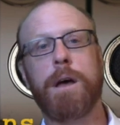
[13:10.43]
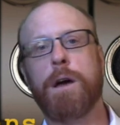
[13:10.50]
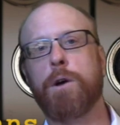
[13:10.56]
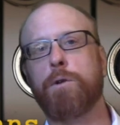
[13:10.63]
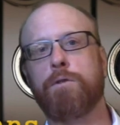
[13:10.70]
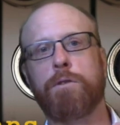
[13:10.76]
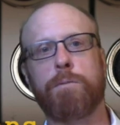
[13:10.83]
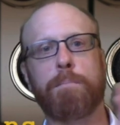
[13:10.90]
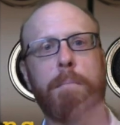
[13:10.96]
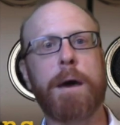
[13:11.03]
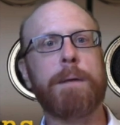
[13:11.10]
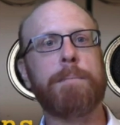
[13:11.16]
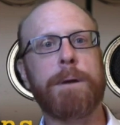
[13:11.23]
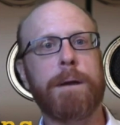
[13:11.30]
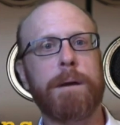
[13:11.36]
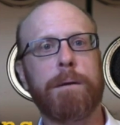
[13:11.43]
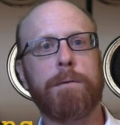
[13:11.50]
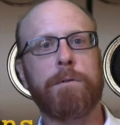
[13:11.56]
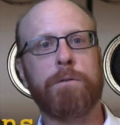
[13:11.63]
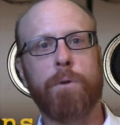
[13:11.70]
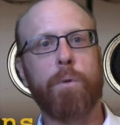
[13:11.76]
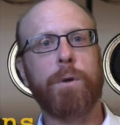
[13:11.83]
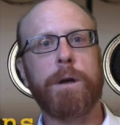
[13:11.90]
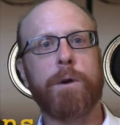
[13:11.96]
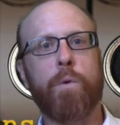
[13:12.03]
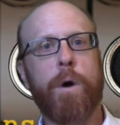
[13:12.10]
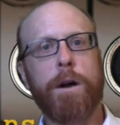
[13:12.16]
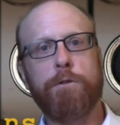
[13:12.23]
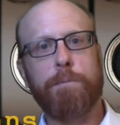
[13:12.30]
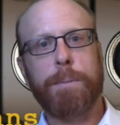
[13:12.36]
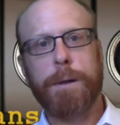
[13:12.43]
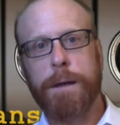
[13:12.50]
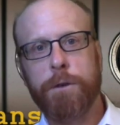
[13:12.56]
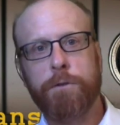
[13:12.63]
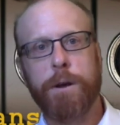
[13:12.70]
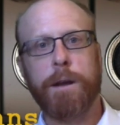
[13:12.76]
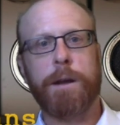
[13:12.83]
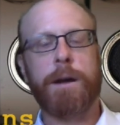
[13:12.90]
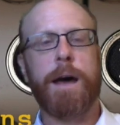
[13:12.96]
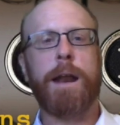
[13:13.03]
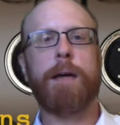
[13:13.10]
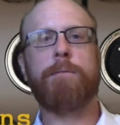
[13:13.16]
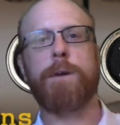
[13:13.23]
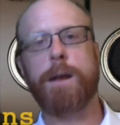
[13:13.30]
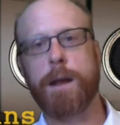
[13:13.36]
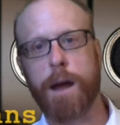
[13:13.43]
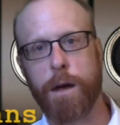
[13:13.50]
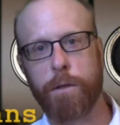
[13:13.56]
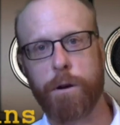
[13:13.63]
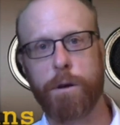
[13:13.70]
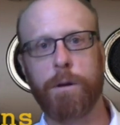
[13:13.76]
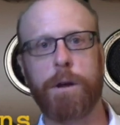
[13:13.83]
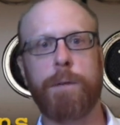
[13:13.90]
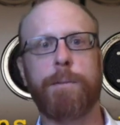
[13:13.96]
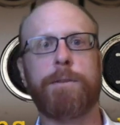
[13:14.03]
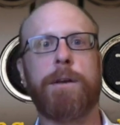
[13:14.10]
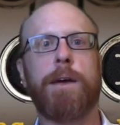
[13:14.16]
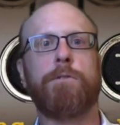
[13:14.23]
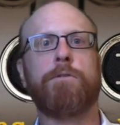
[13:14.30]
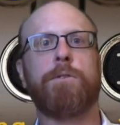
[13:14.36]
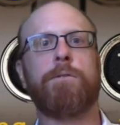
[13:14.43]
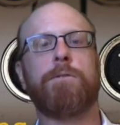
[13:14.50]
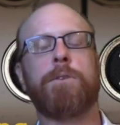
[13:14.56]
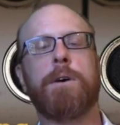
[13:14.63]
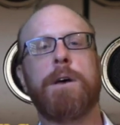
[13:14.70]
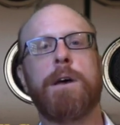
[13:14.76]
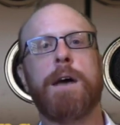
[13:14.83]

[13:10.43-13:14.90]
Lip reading: who just might be solely quadriplegic and not have any other limitations,